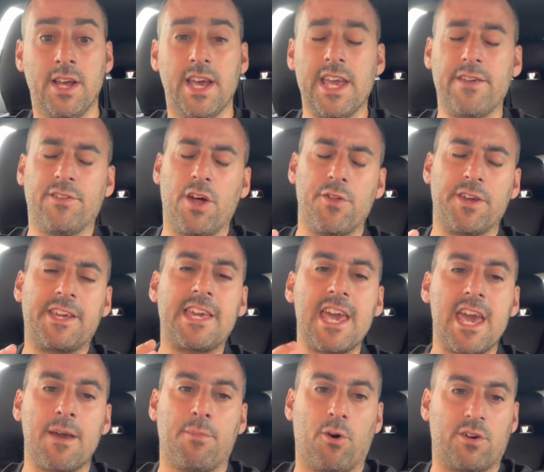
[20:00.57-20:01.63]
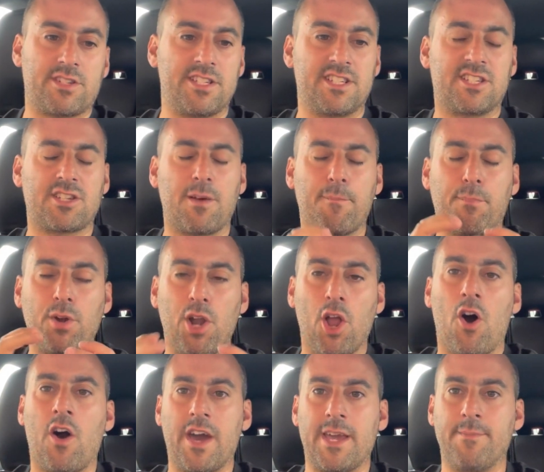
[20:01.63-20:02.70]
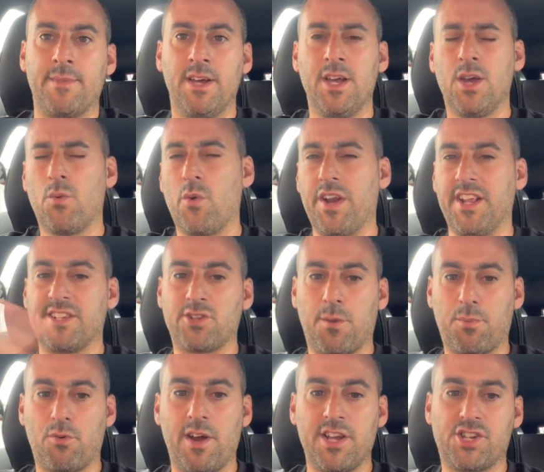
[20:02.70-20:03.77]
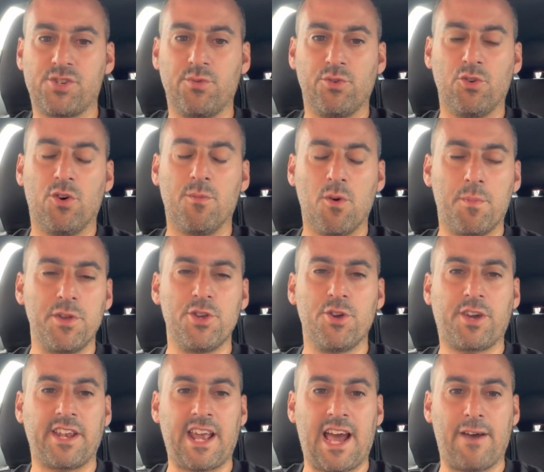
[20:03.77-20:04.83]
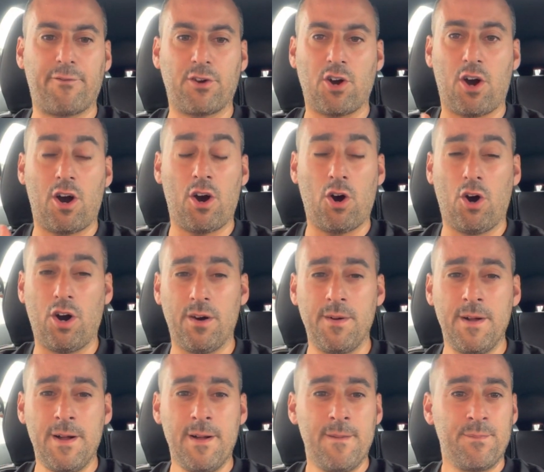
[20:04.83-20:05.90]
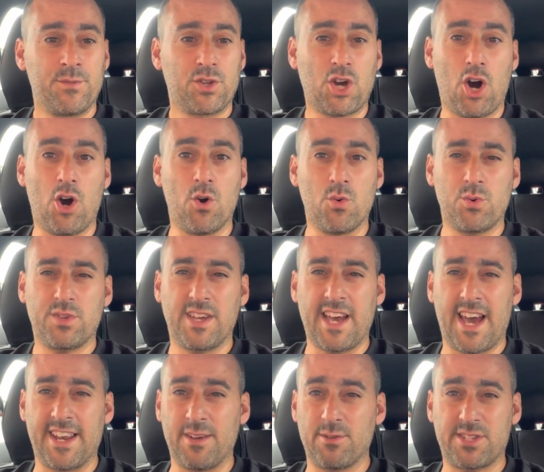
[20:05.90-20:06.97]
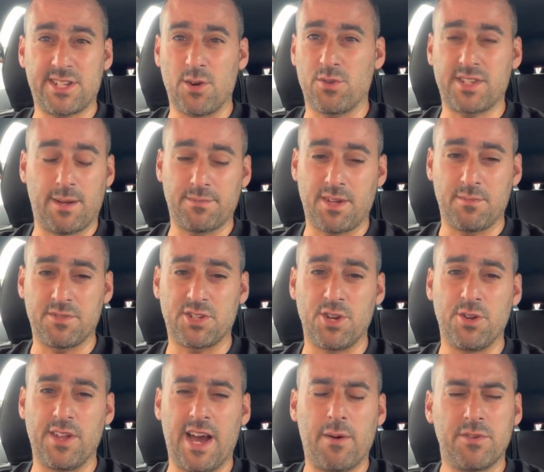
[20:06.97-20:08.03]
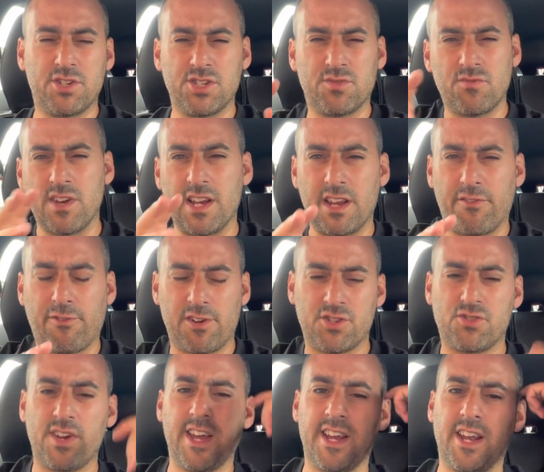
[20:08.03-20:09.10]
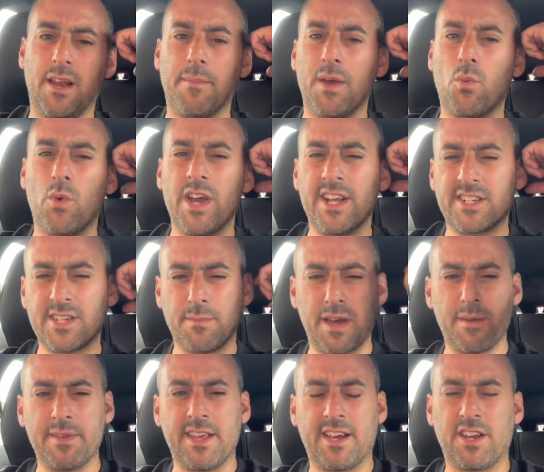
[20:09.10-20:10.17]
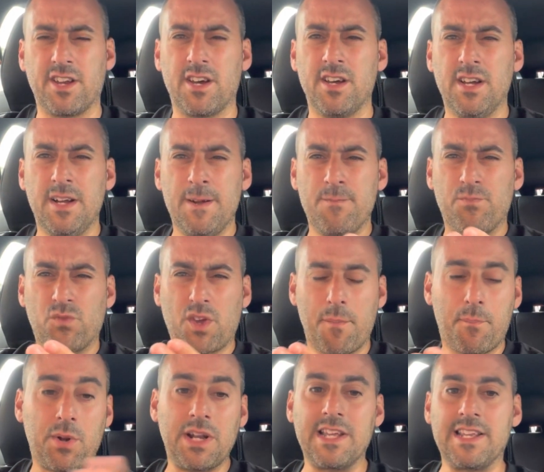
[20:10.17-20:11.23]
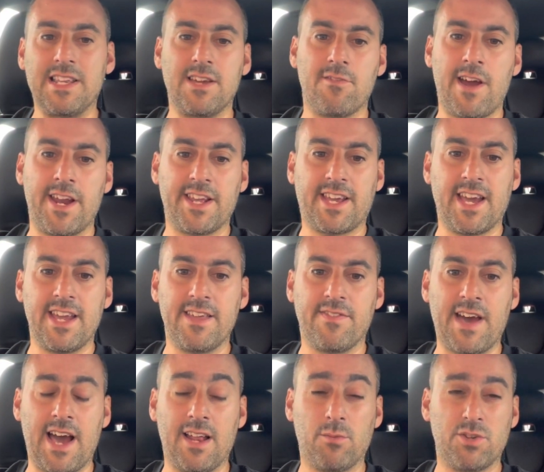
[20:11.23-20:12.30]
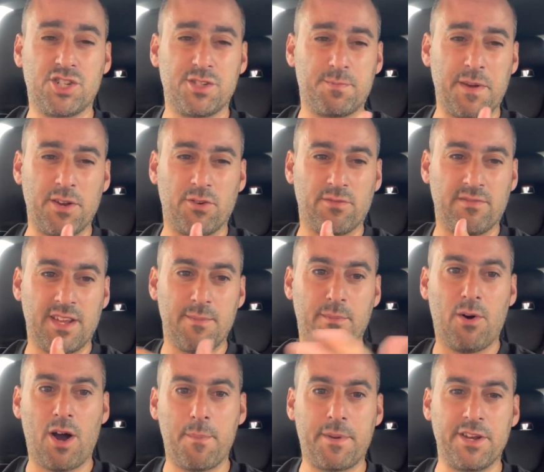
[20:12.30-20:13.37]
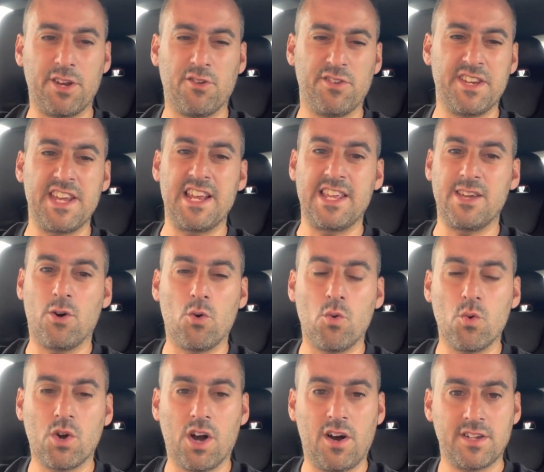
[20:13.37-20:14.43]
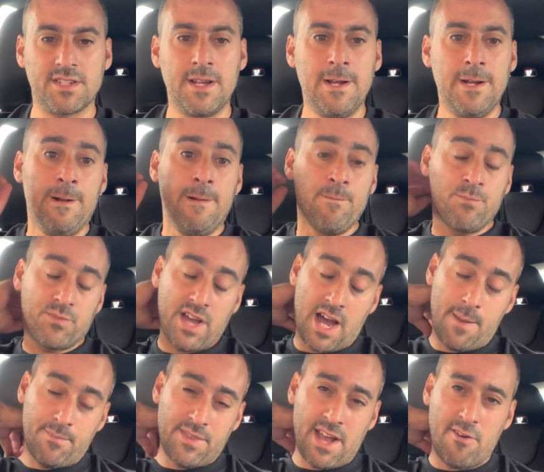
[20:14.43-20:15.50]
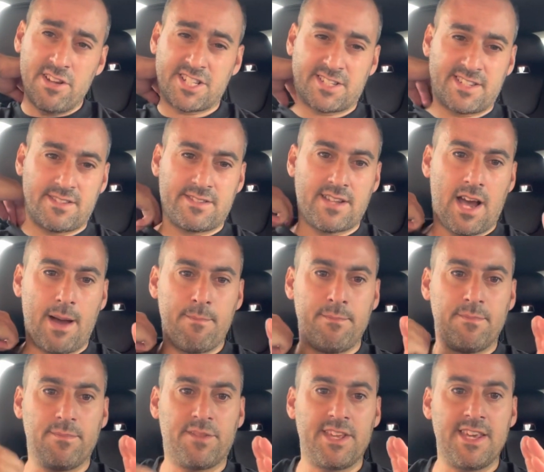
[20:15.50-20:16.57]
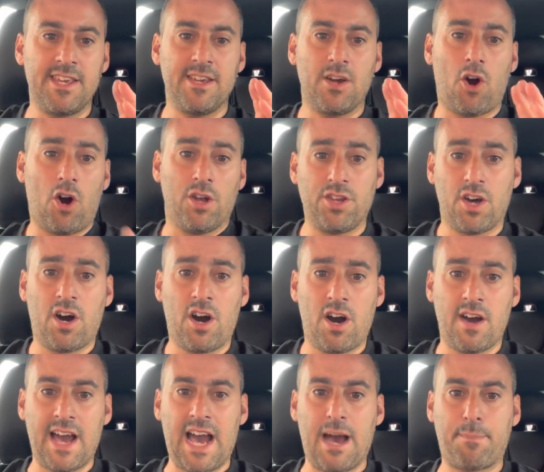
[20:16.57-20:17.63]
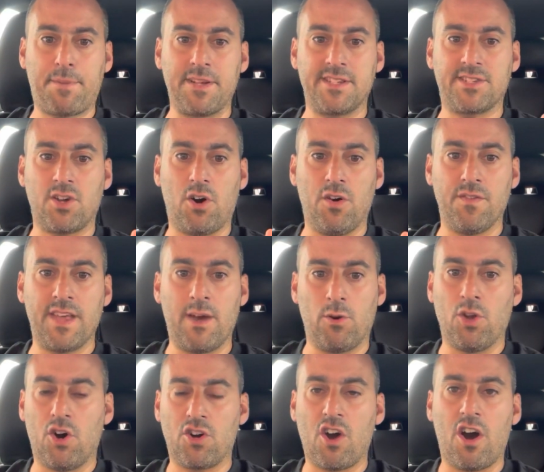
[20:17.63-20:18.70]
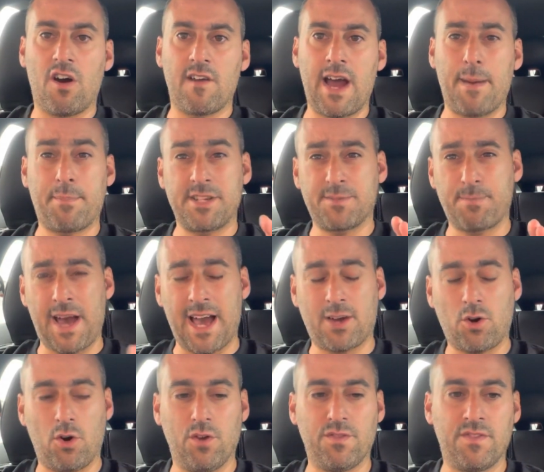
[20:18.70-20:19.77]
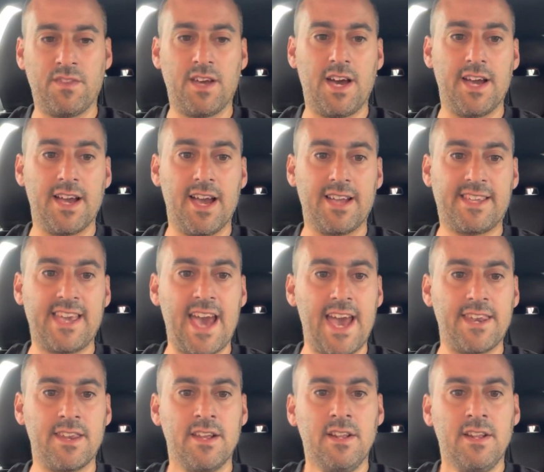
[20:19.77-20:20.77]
even though the gearbox is sublime when it's operational and normal. But you can have a car hot, cold, and it will still sometimes do that, which is really frustrating and a bit weird. So maybe they're going to completely eradicate that, which has been on, in my opinion, on nearly all cars. There is the Honda app is on there, or Log-R app is back on again.